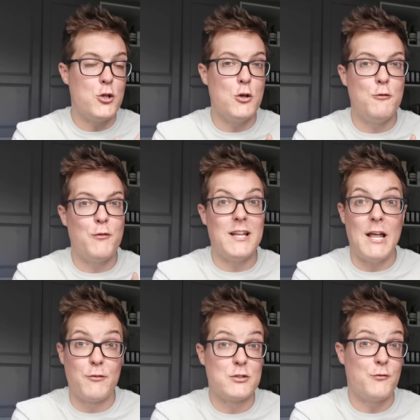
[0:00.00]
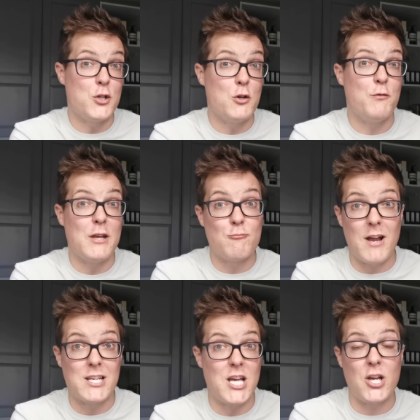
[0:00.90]
the UV levels of UV
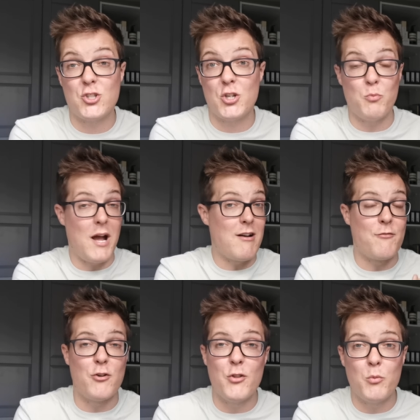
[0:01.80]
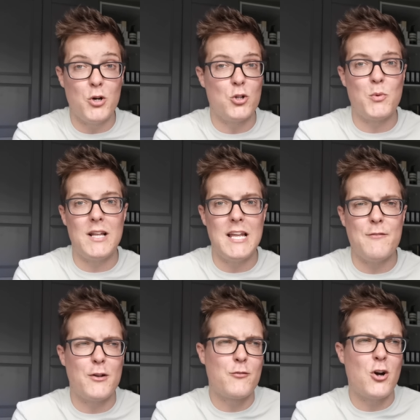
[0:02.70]
radiation wherever in the world we
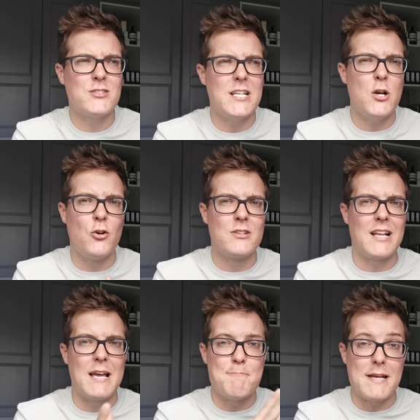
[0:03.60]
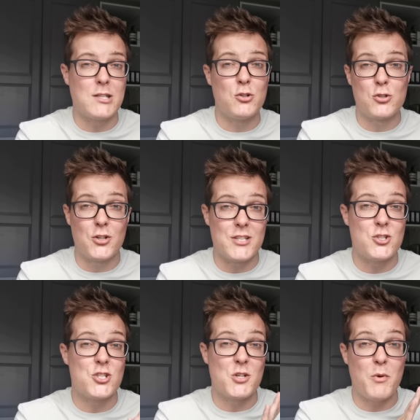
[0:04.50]
live, and of course any underlying medical
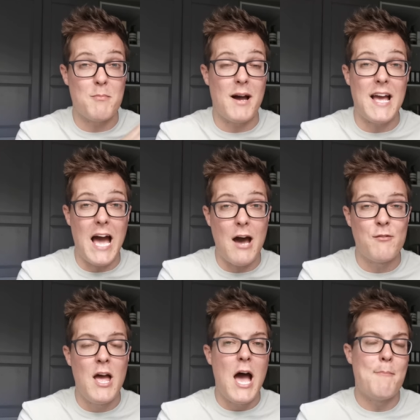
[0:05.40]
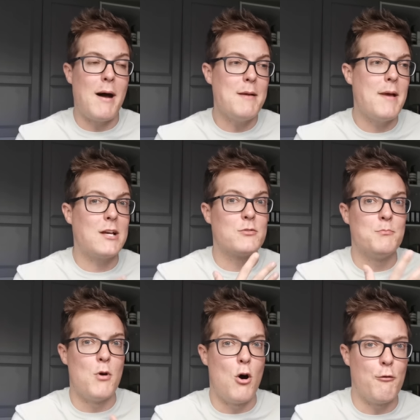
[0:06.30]
conditions that we might have and might make
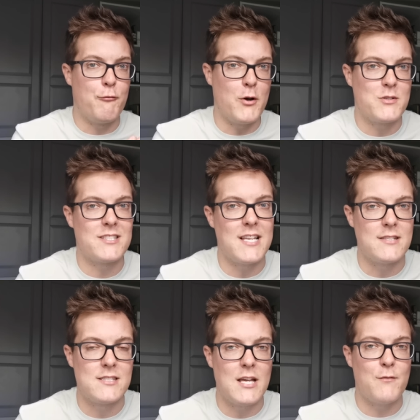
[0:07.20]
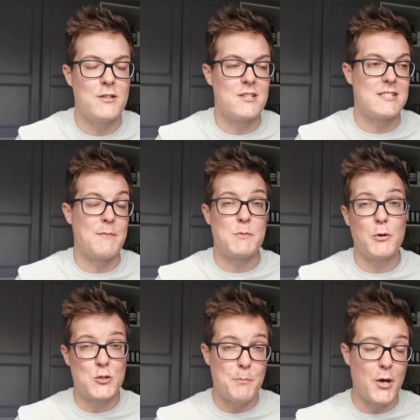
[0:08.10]
us more photosensitive and
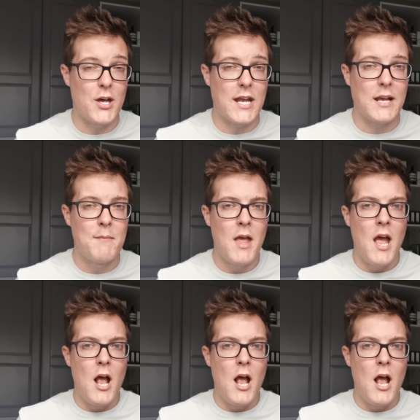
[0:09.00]
susceptible to burning.